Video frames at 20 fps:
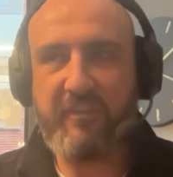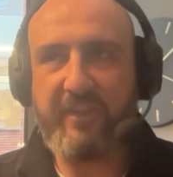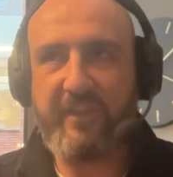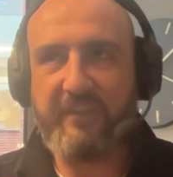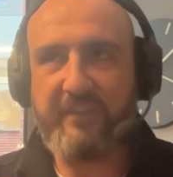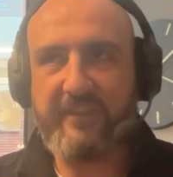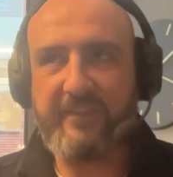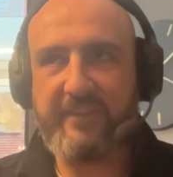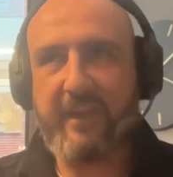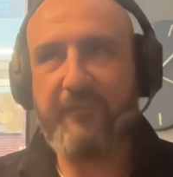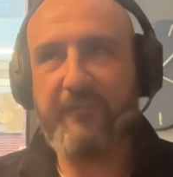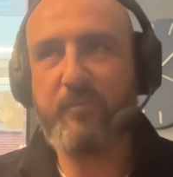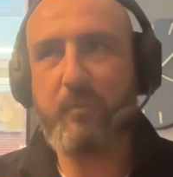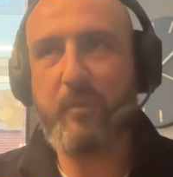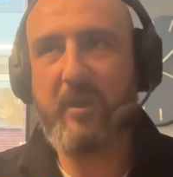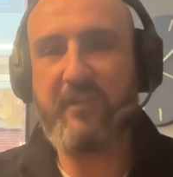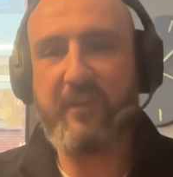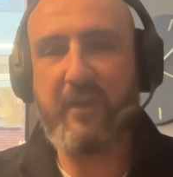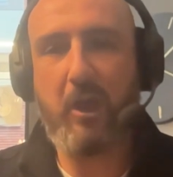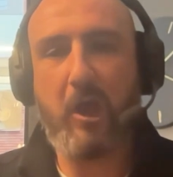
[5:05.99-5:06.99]
That's
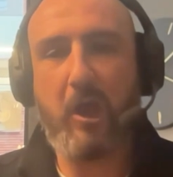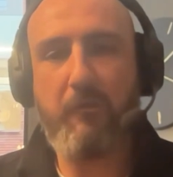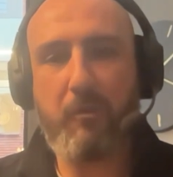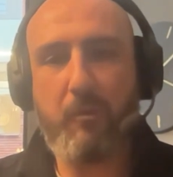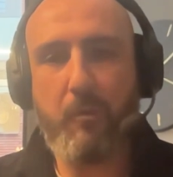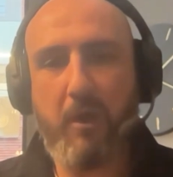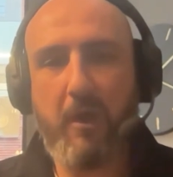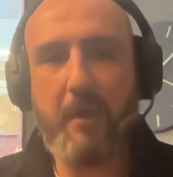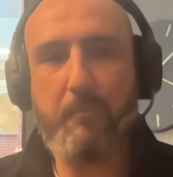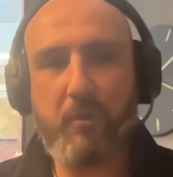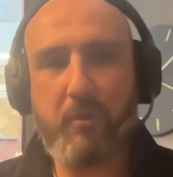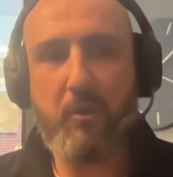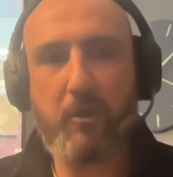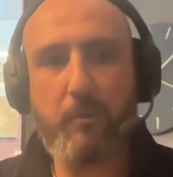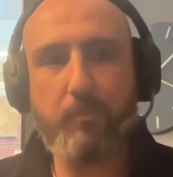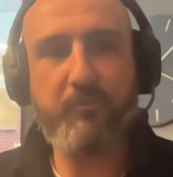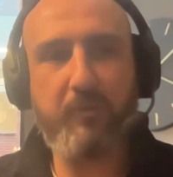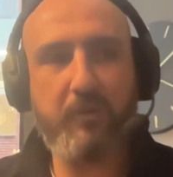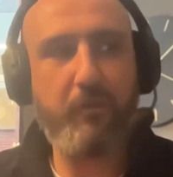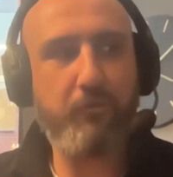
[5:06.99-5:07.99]
where the ROI
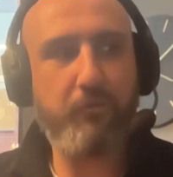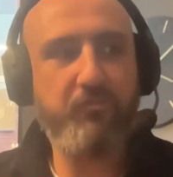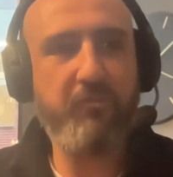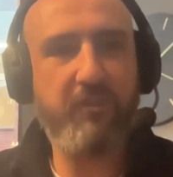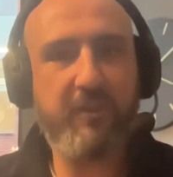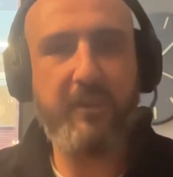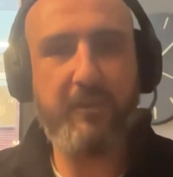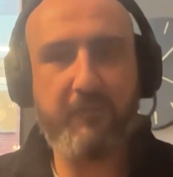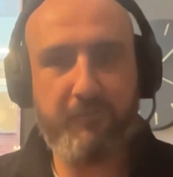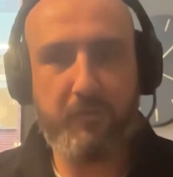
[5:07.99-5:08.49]
becomes a lot trickier